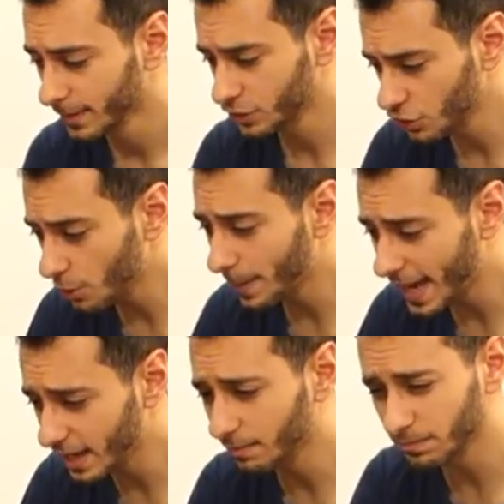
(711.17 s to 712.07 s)
So you're
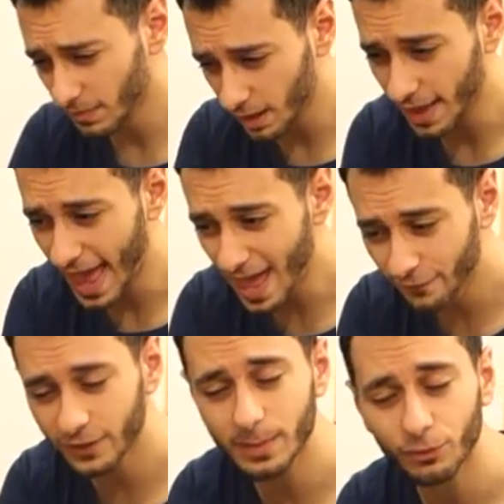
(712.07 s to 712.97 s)
paying a
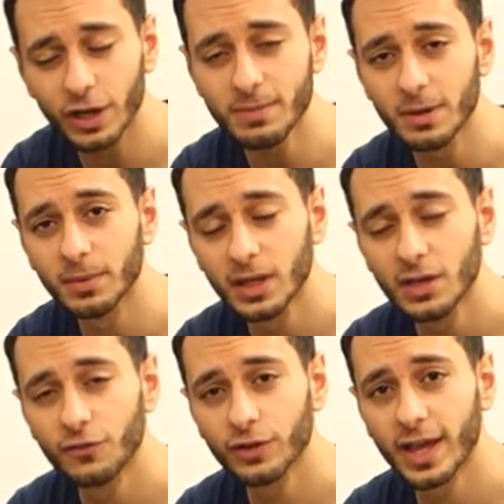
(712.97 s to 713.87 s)
hefty premium
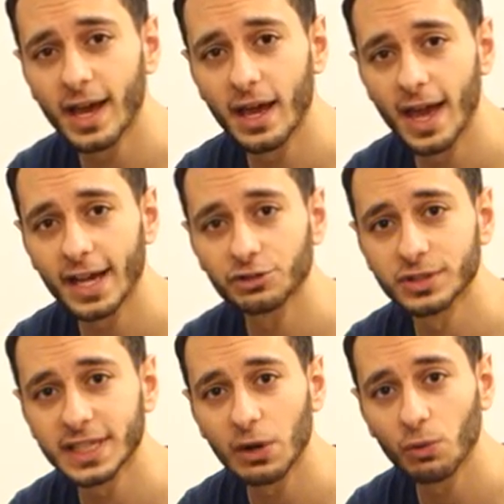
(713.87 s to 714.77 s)
for that extra
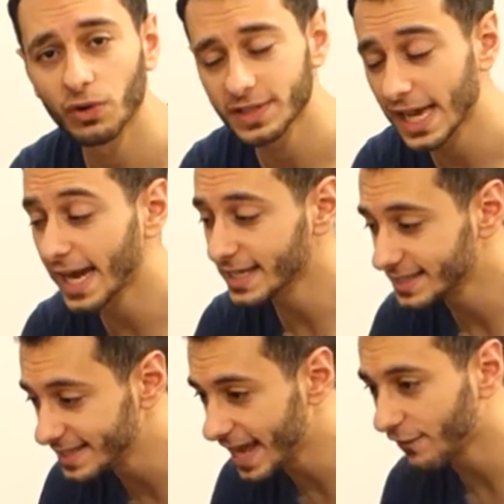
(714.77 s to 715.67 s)
sound quality, and
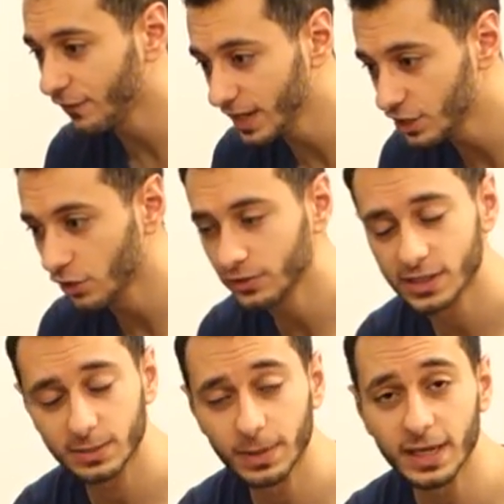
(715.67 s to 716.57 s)
it's definitely
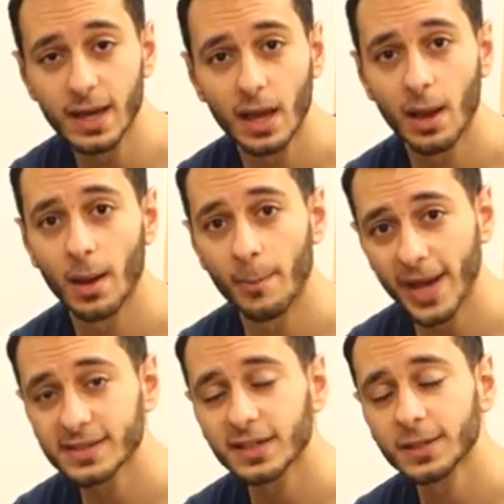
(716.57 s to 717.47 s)
noticeably
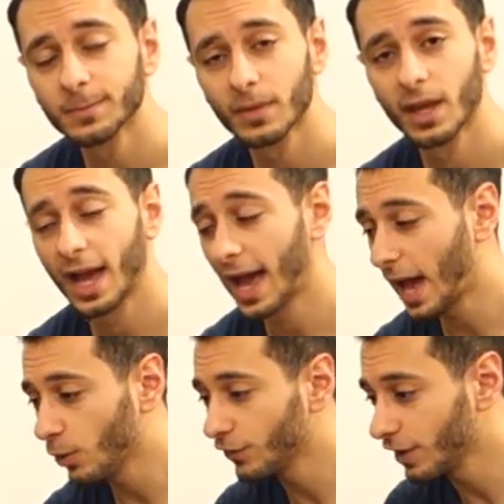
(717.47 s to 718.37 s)
better.
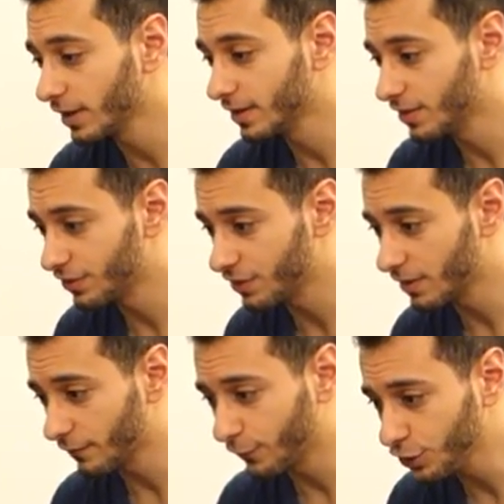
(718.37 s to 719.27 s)
However,
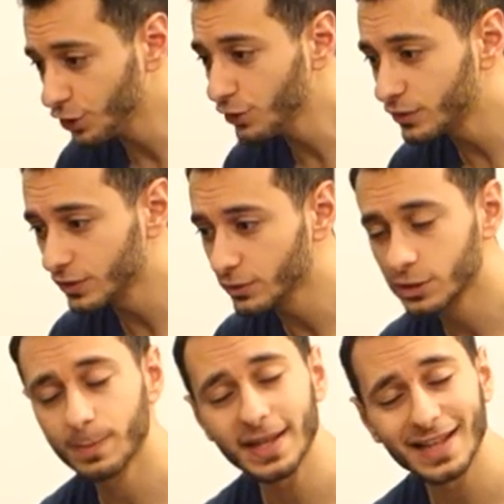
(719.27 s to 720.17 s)
for you to
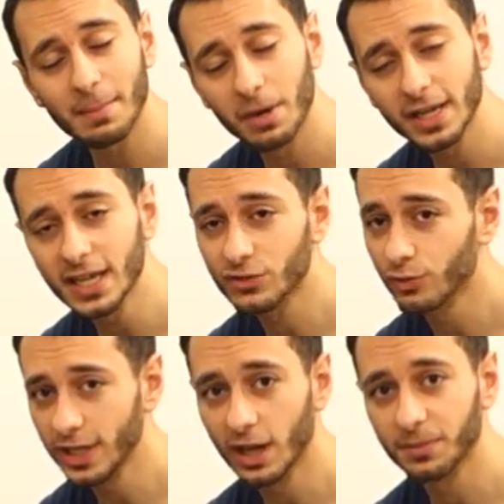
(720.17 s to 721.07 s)
spend that money is
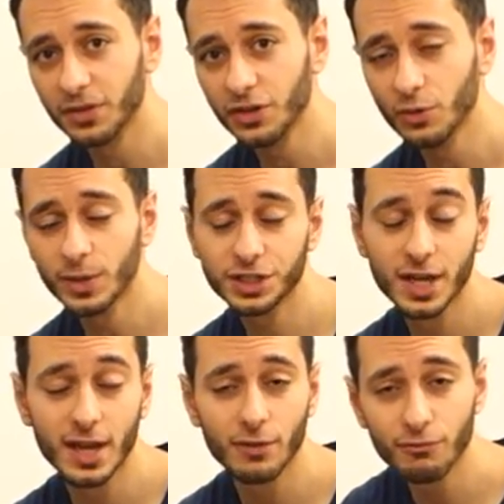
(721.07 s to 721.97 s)
really up to you, which
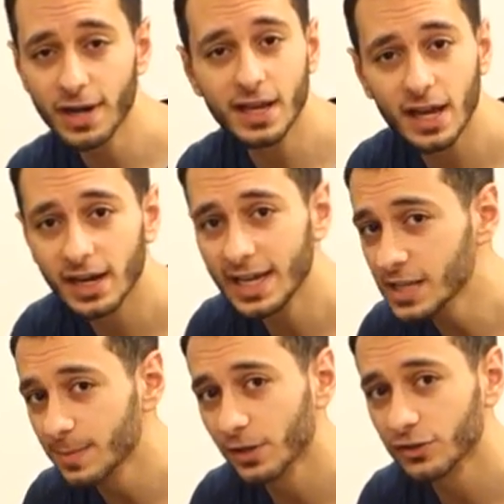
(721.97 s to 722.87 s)
really kind of
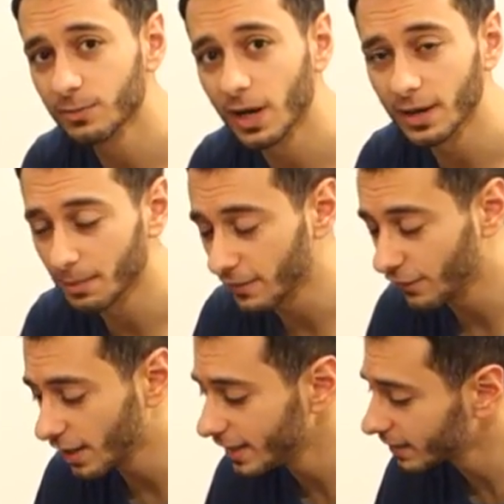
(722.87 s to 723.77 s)
leads me on to my
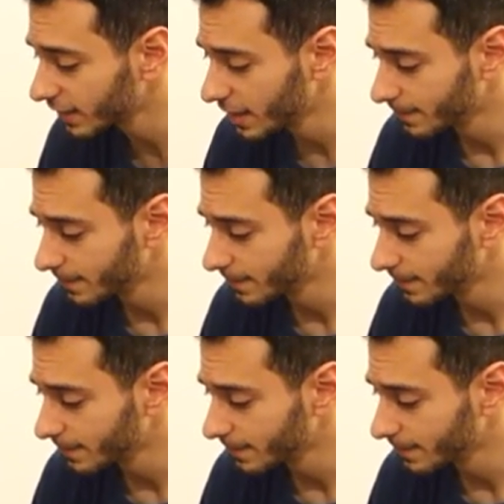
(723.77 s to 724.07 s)
verdict,